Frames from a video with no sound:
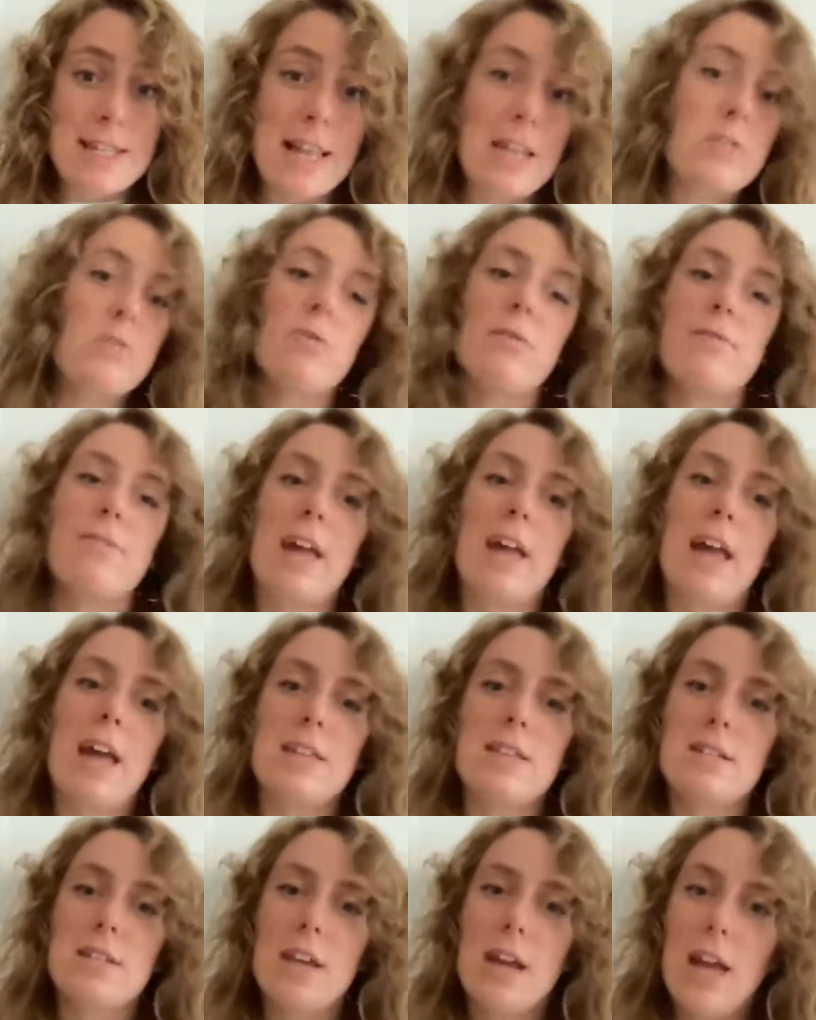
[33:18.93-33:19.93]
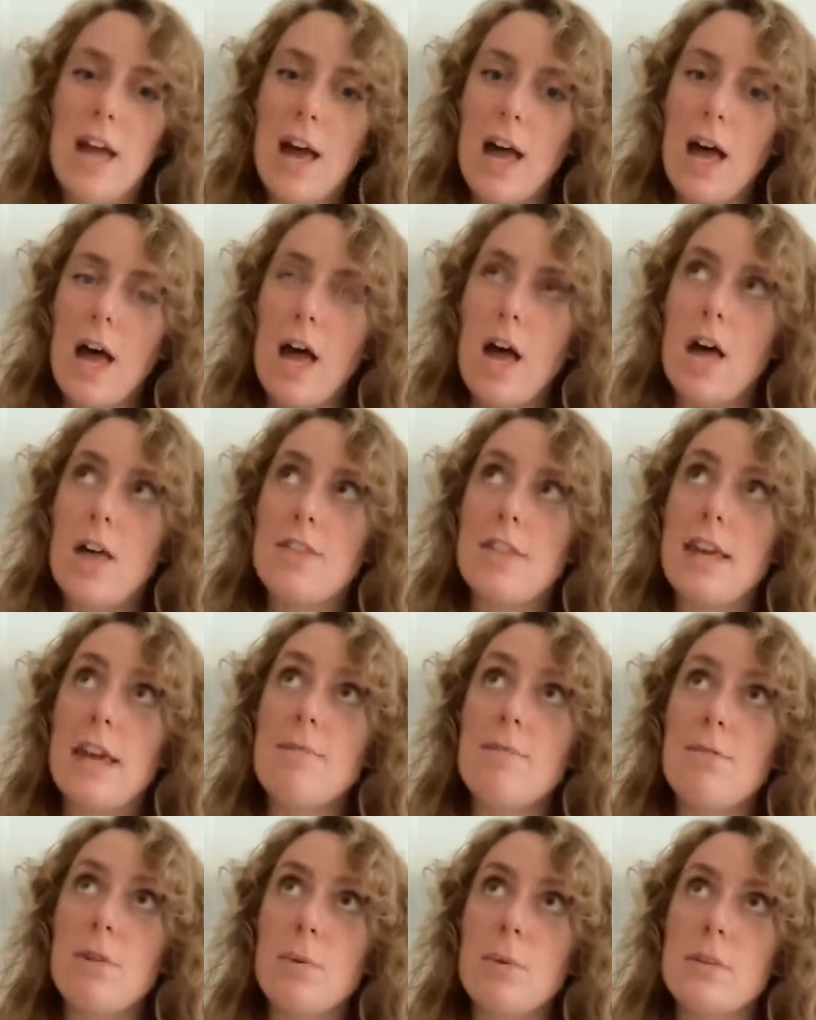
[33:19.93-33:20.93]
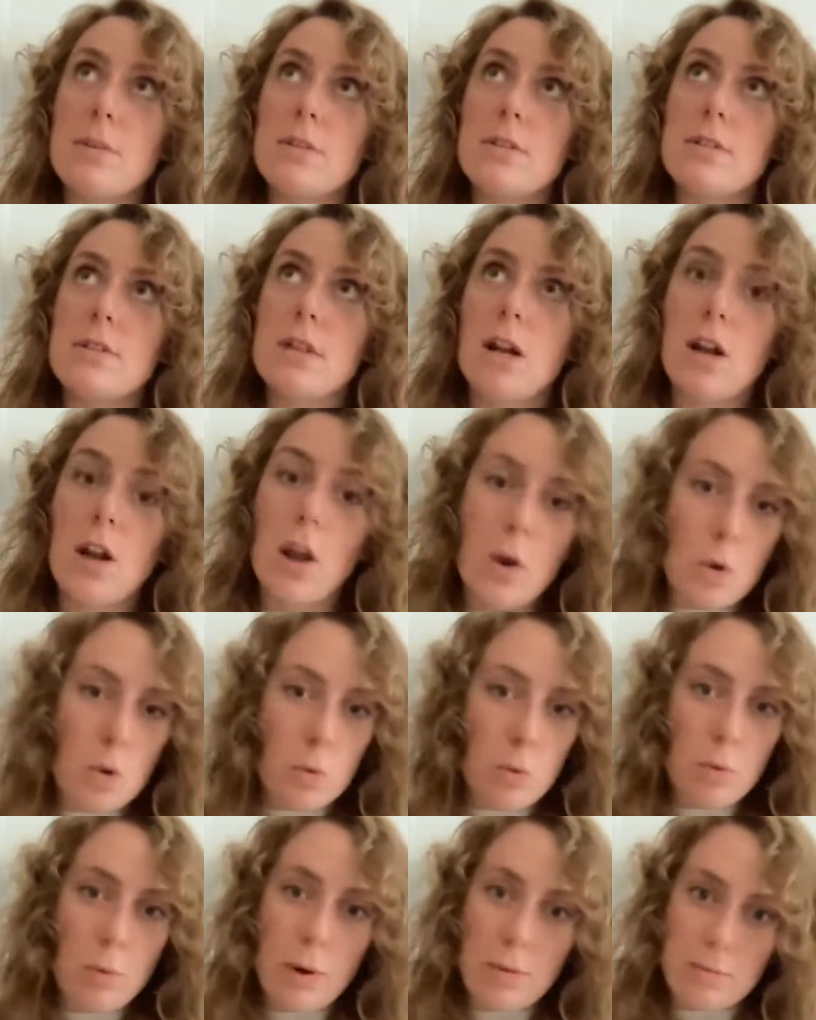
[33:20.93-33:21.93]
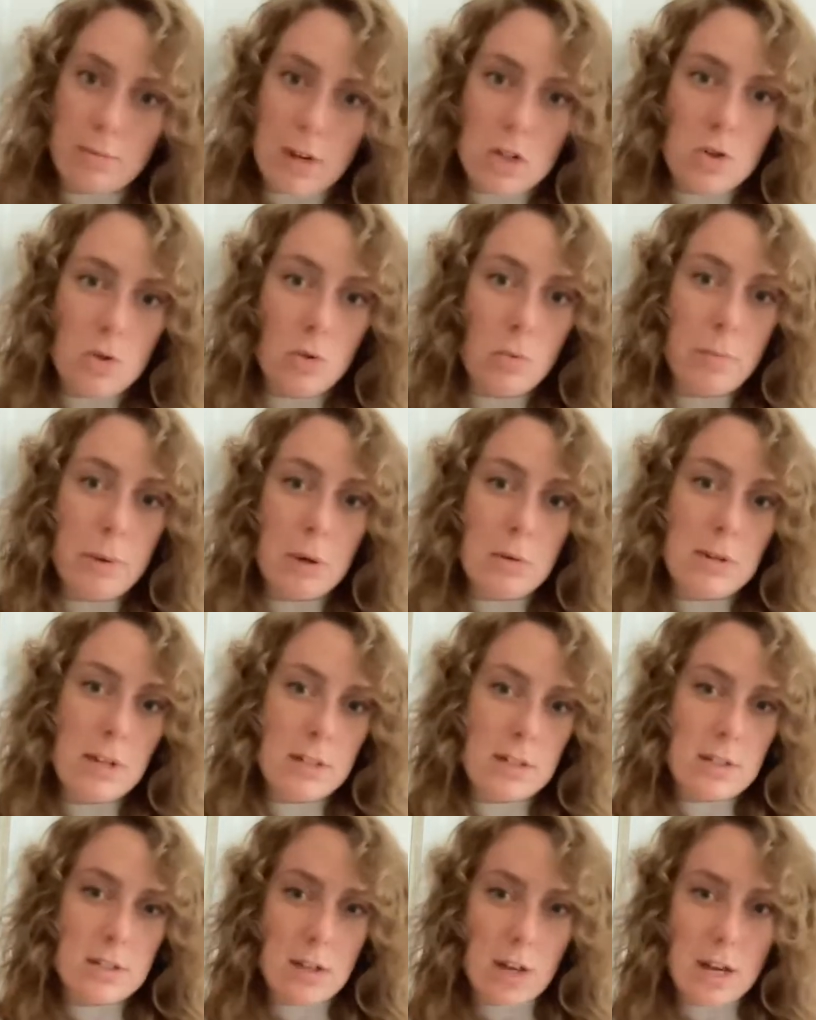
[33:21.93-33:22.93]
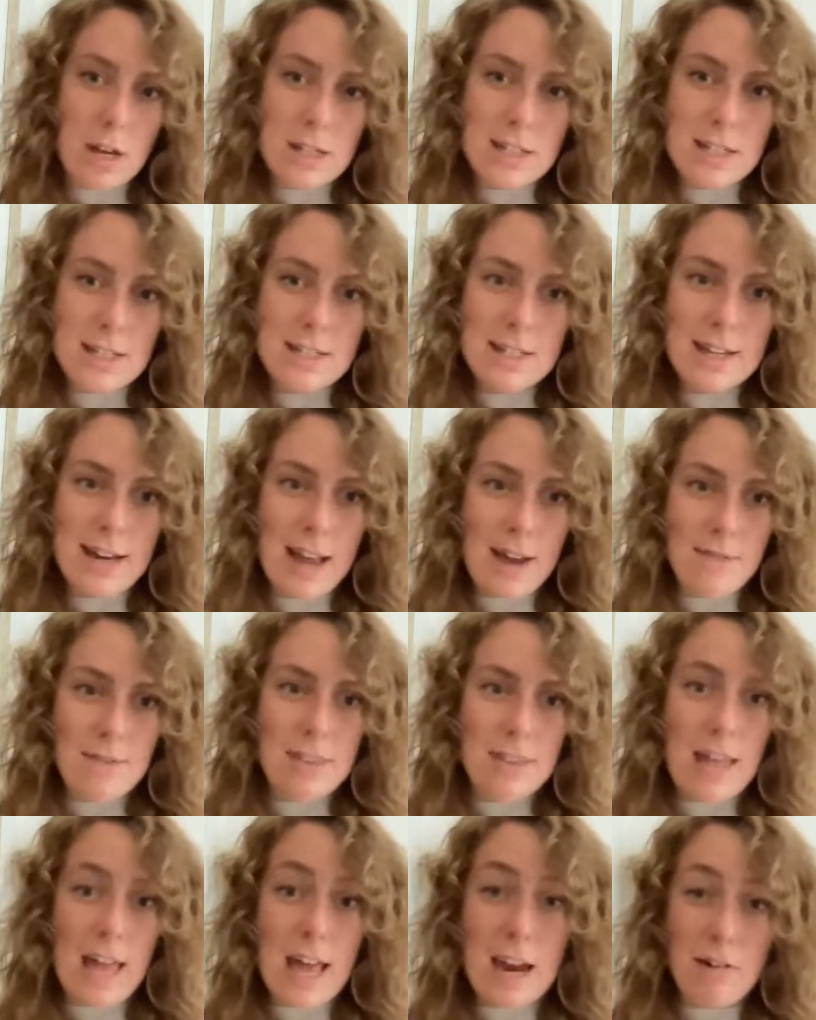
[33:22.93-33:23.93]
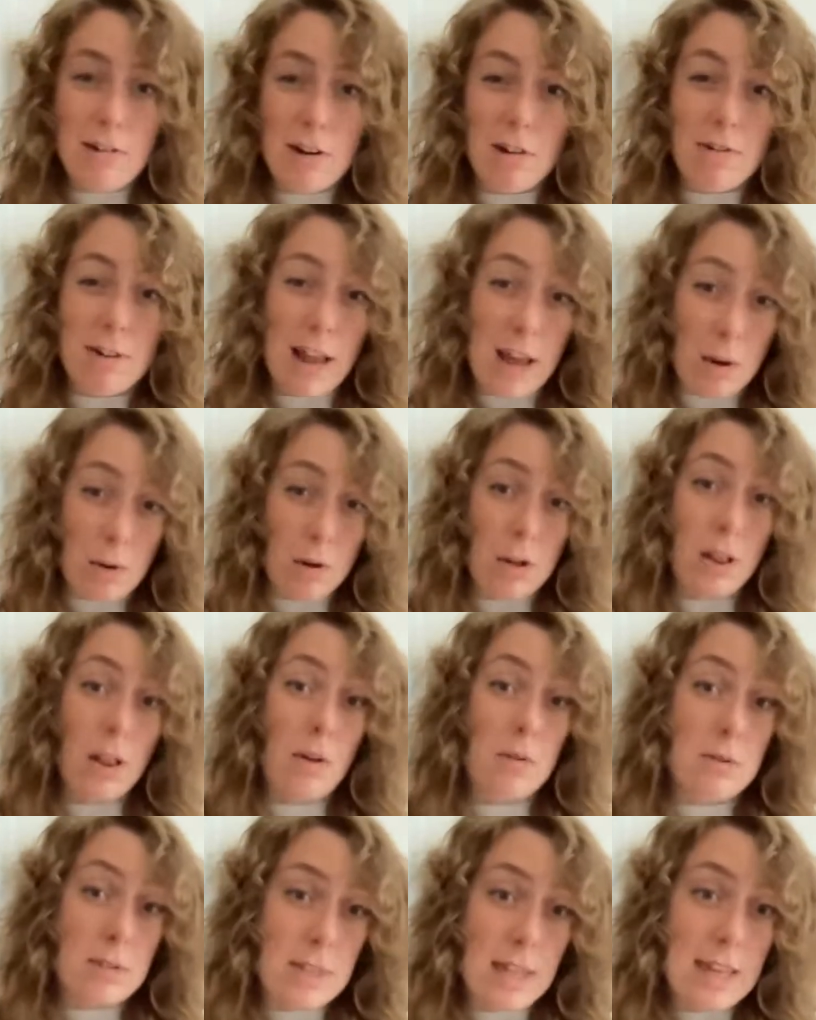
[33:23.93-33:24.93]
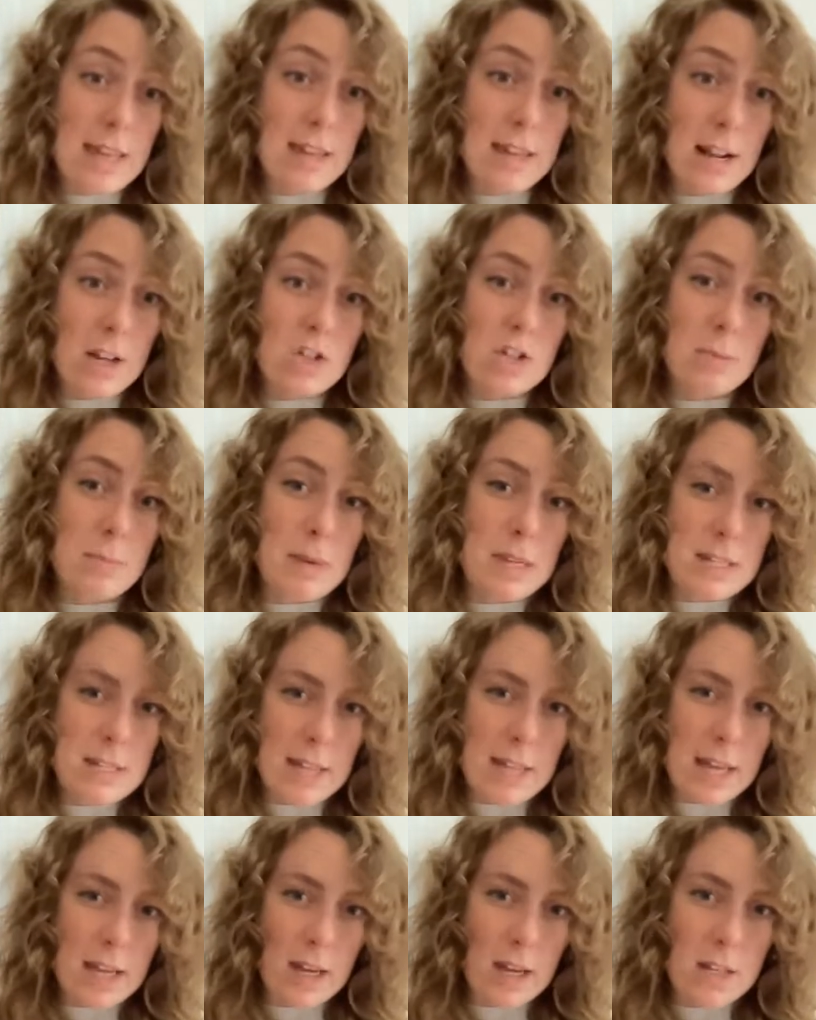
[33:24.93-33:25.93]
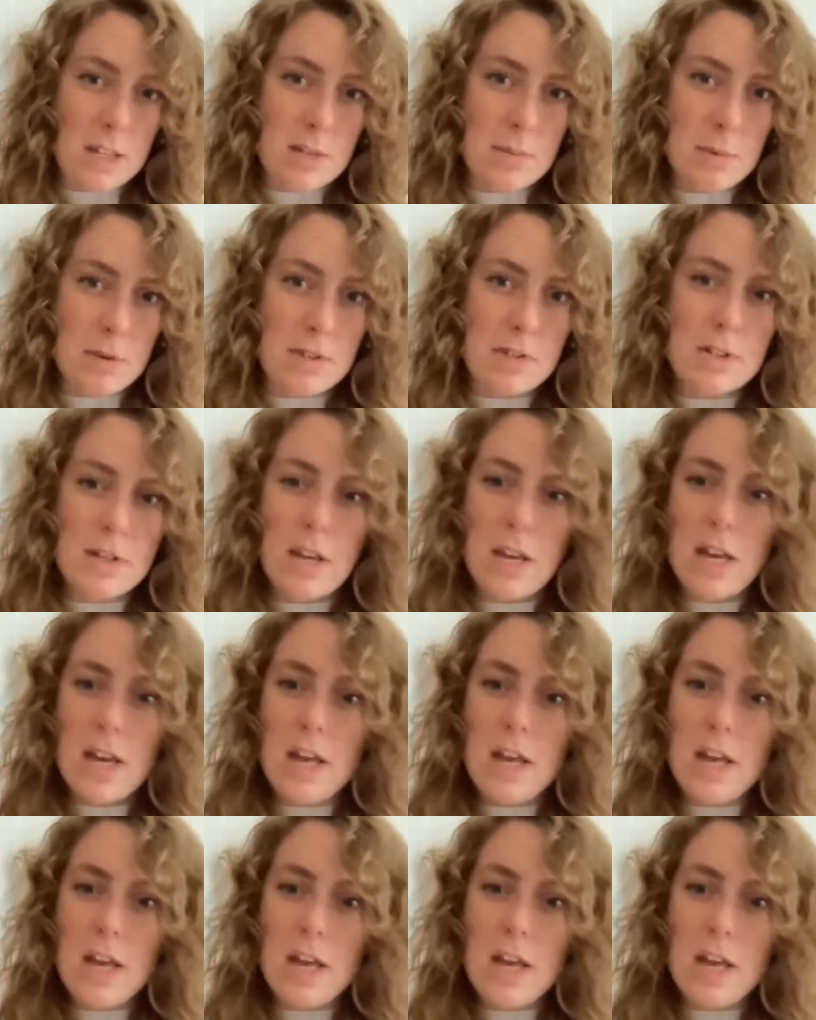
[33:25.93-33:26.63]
Let's not forget the influence that local and regional building societies can have in their area and how close they can actually be to their customers.